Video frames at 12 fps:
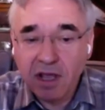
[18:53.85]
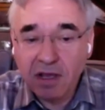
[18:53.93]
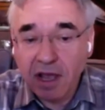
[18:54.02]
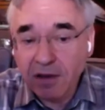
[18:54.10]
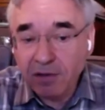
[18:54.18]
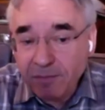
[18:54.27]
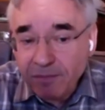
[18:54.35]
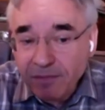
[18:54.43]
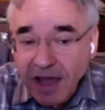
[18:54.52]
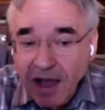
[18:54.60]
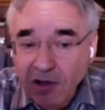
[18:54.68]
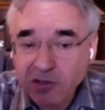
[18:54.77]
And
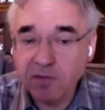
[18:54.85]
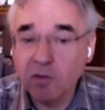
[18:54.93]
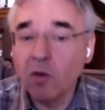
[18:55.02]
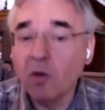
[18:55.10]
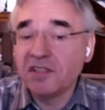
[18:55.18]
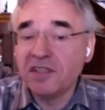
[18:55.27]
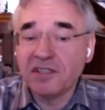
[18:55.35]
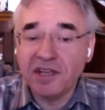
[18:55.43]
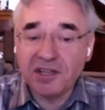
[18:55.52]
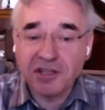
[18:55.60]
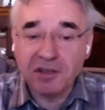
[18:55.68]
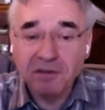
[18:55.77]
the House of Lords
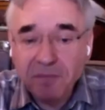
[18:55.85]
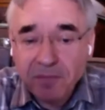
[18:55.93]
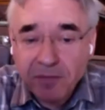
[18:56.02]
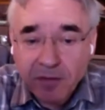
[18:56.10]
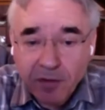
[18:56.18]
decision,